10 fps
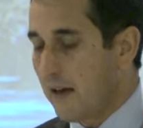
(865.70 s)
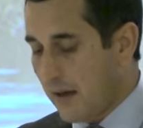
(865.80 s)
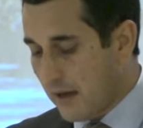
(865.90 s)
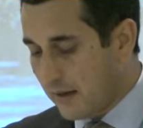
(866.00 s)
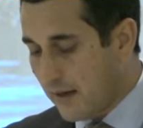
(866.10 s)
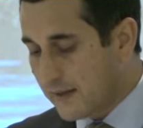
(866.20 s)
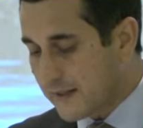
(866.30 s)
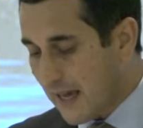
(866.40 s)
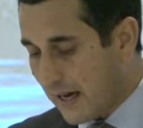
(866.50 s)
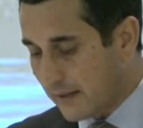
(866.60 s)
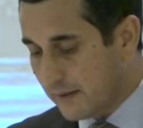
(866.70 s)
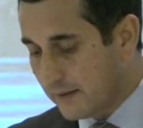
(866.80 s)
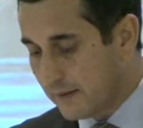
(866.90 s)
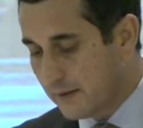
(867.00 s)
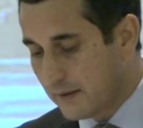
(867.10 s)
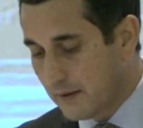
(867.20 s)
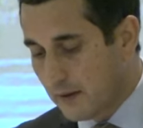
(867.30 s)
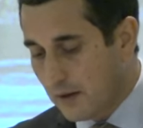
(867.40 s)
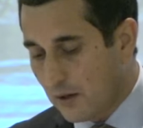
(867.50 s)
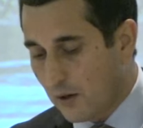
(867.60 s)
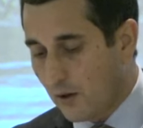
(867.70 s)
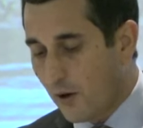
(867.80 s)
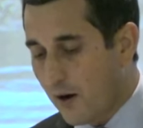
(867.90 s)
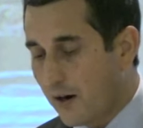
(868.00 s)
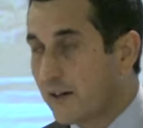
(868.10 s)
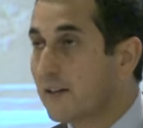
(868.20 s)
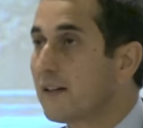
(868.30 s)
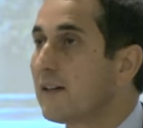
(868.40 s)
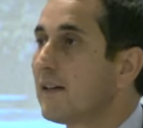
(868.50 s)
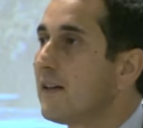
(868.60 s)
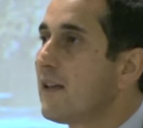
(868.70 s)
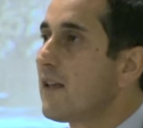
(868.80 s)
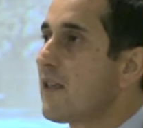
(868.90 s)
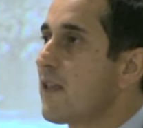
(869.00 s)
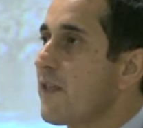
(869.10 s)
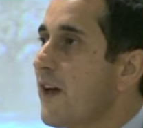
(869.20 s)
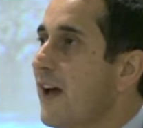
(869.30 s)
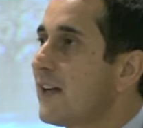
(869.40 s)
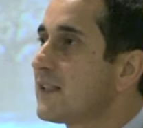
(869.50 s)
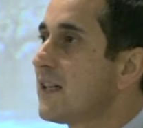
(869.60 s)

And he said, Lord, that